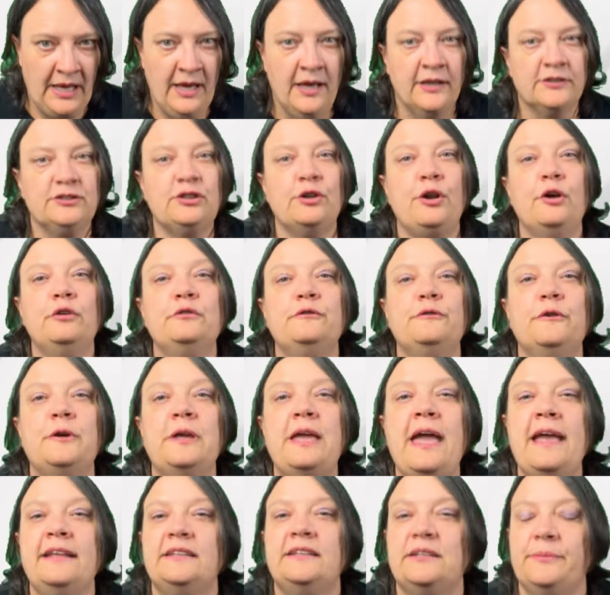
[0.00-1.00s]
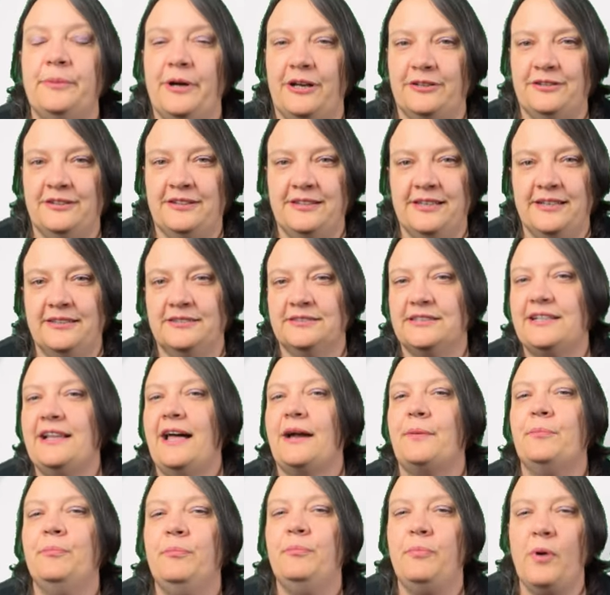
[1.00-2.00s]
So don't forget about things
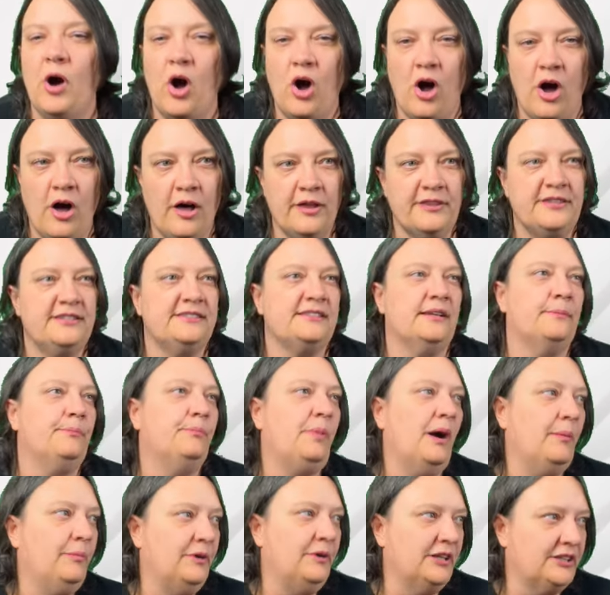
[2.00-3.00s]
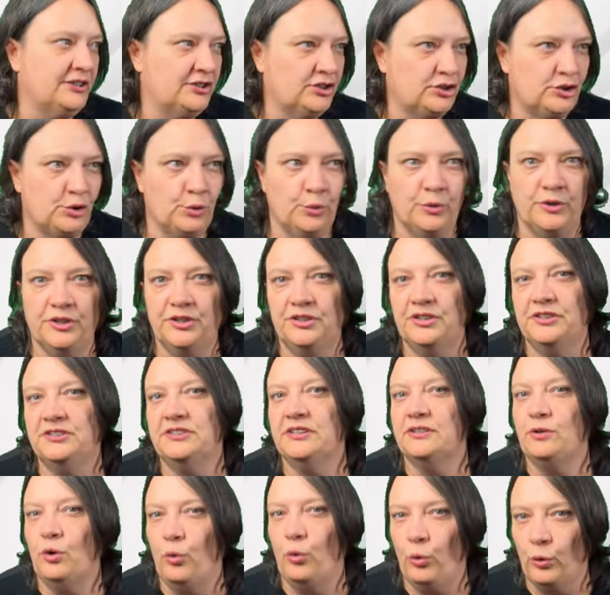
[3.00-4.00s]
like baths and public sewers
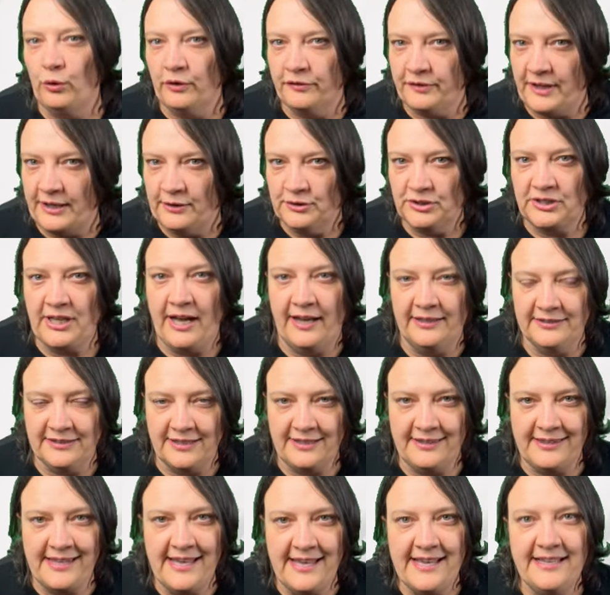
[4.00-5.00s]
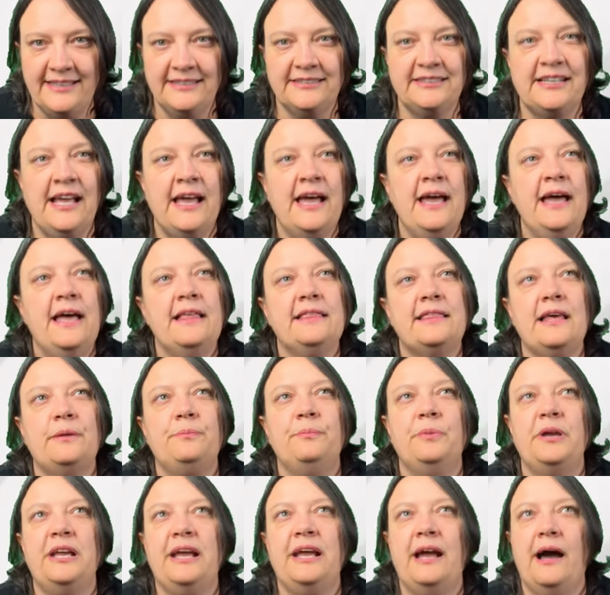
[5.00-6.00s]
and all of those kinds of things
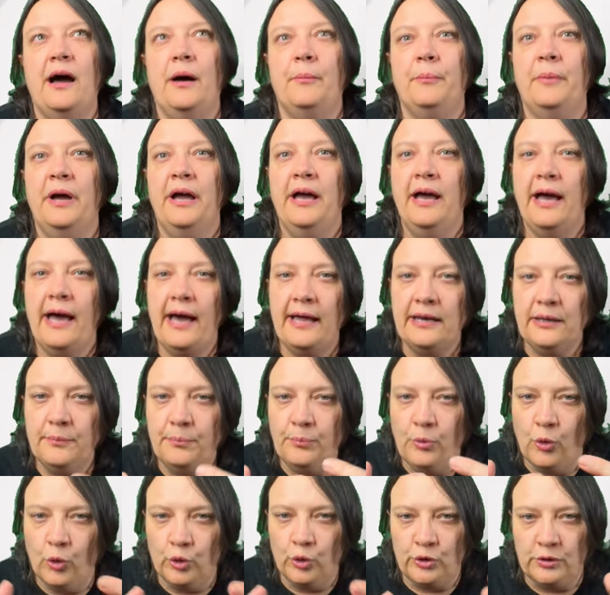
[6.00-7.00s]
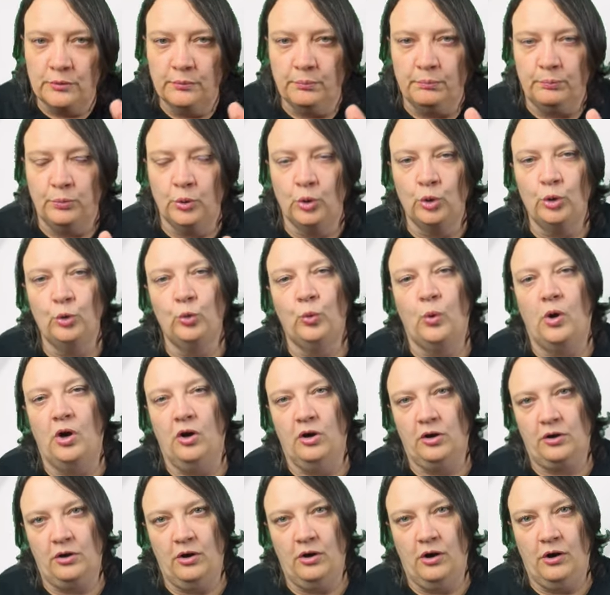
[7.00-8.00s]
that become an important
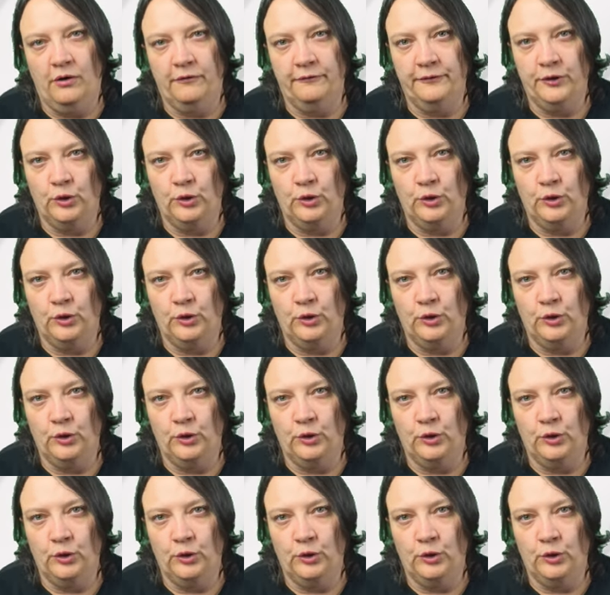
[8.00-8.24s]
bulwark of